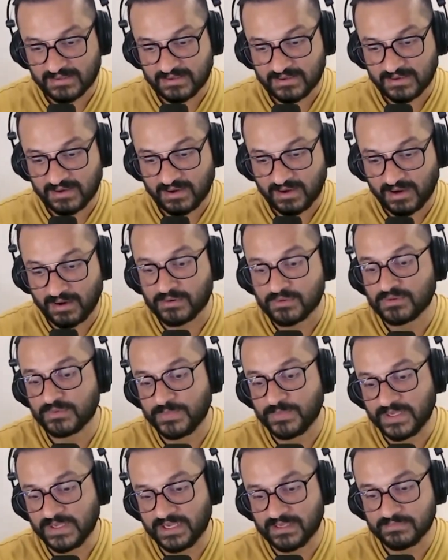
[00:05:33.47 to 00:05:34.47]
how to
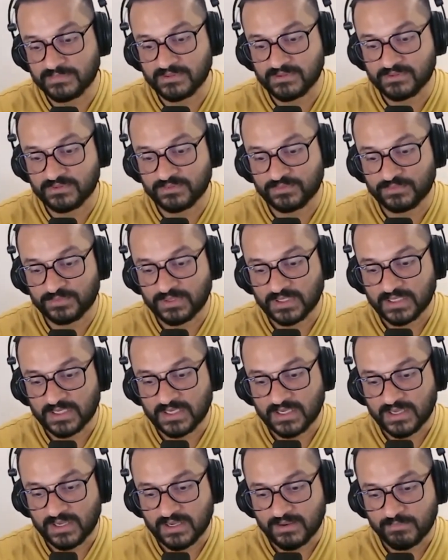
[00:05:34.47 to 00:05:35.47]
be able to
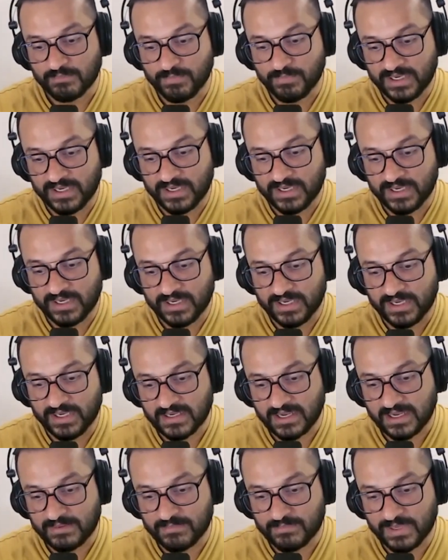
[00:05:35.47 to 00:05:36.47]
build
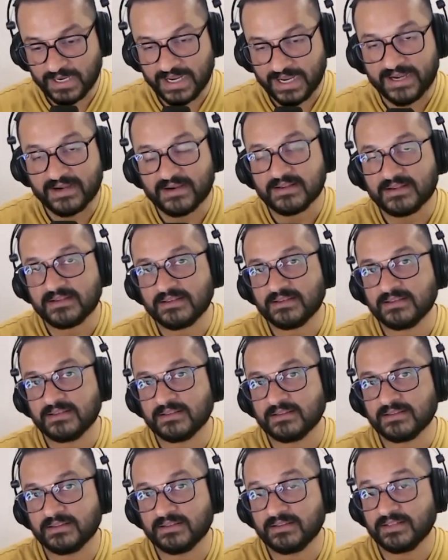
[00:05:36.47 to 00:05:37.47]
and blend
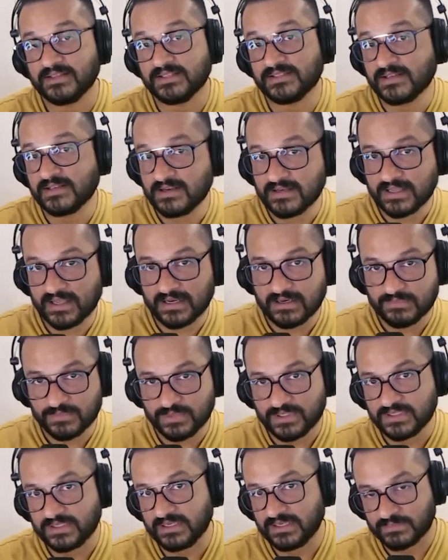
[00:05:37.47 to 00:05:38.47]
the digital
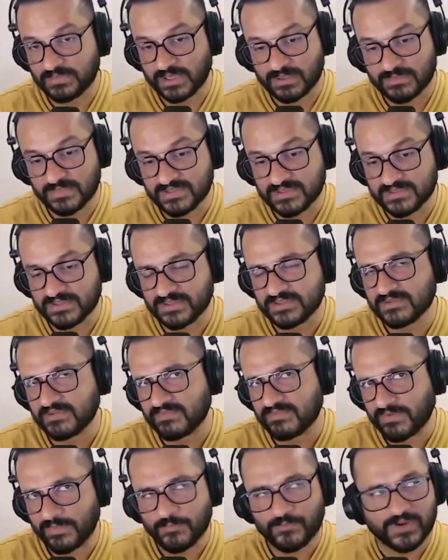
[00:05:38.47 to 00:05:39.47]
element in my business
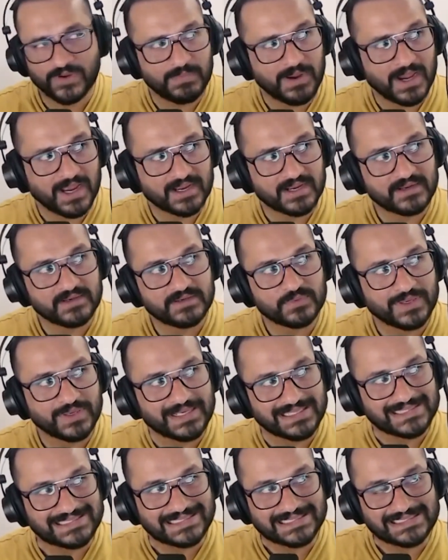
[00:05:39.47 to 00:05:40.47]
from way back
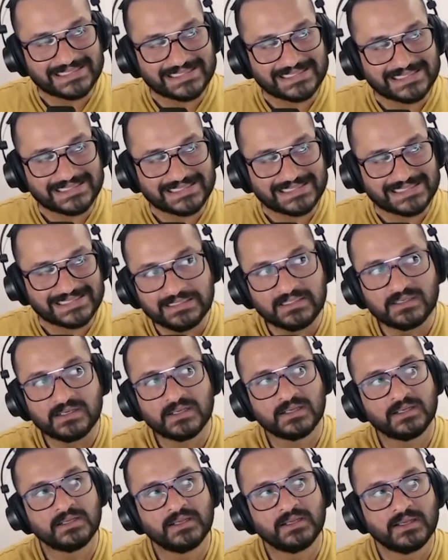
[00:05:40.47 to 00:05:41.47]
2016.
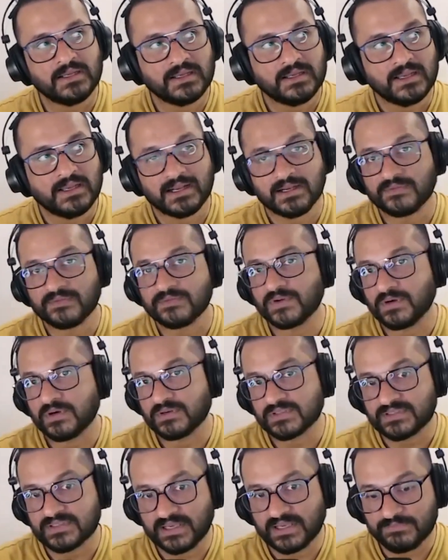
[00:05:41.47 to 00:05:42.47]
And of
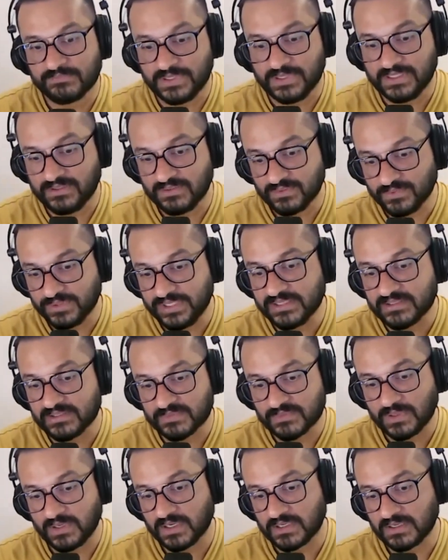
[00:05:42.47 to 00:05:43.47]
course, I've been doing this
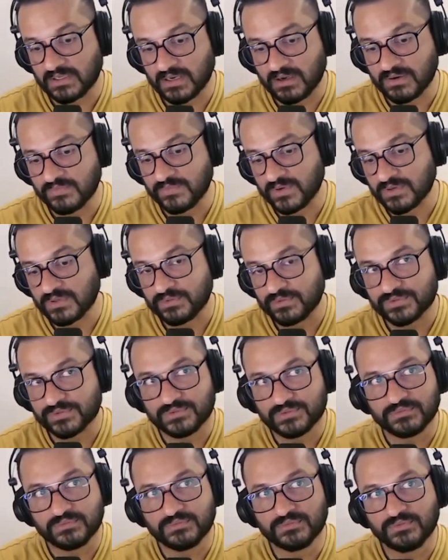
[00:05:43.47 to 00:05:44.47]
work now for close
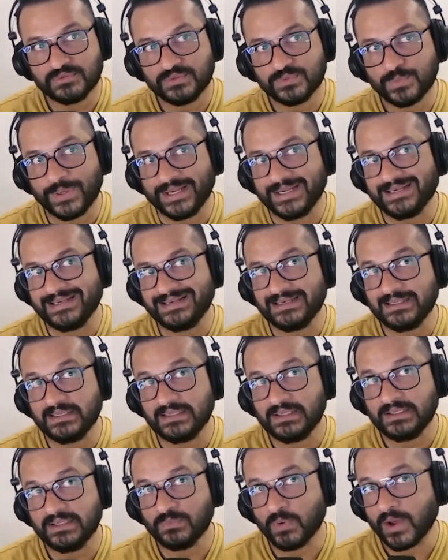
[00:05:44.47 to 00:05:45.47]
to
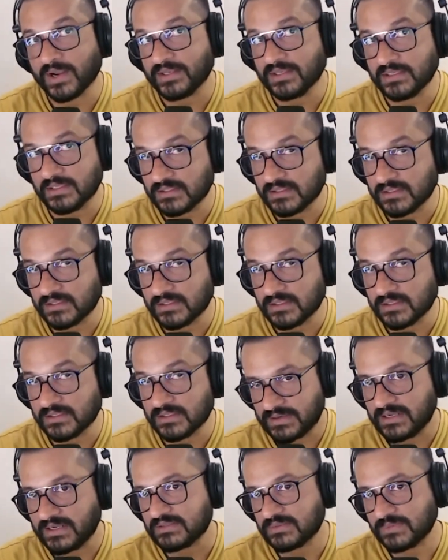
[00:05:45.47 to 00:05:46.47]
21 years,
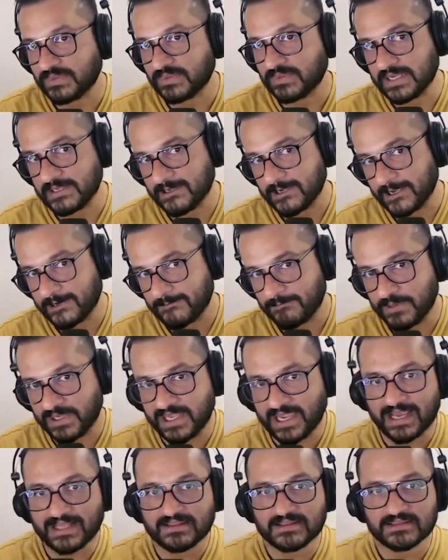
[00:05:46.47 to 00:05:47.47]
right? So when I kind of began
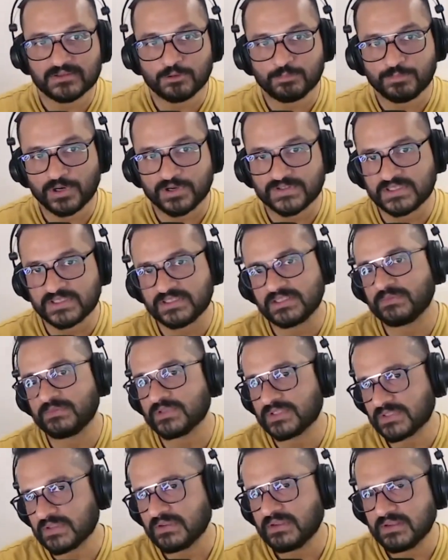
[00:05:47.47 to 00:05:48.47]
this whole process, it was
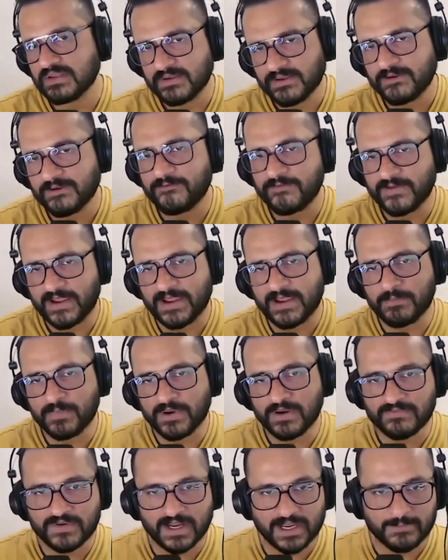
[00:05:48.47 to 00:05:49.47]
a fair bit of
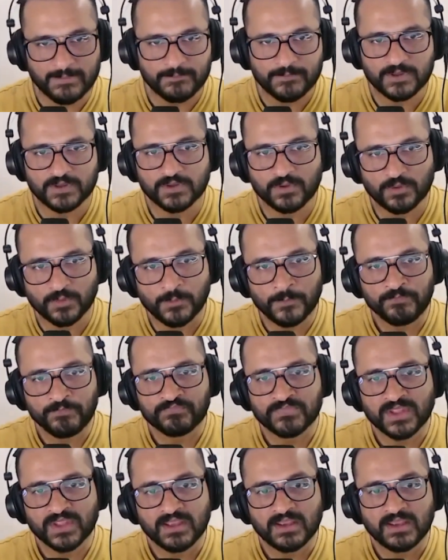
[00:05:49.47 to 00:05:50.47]
time ago.
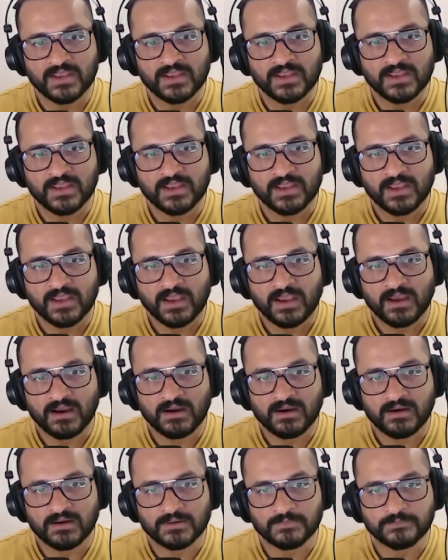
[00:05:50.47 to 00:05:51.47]

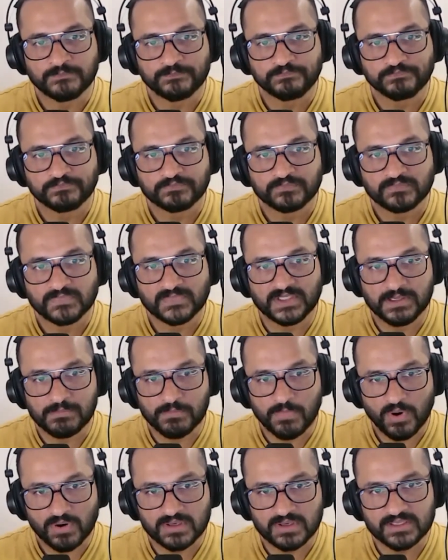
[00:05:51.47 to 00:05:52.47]
The
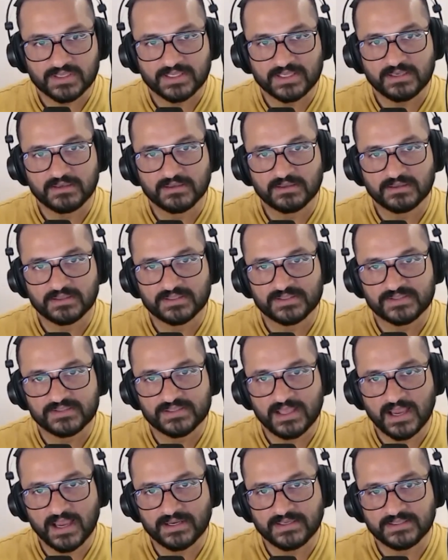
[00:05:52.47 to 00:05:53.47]
important thing here is
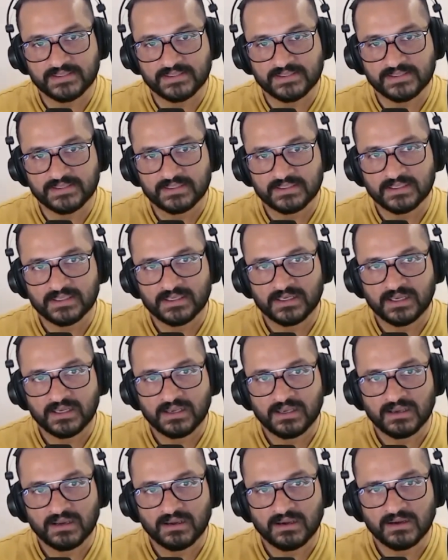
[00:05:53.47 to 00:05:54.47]
that
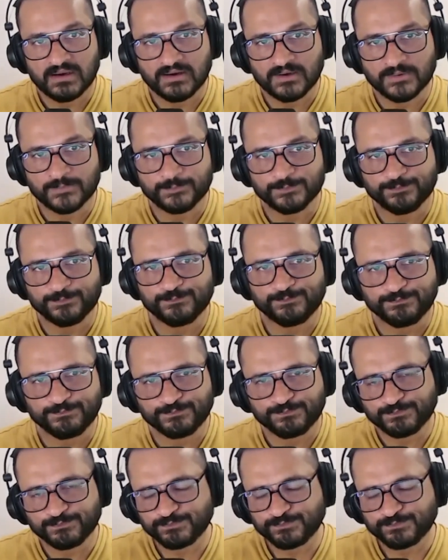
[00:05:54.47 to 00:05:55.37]
um,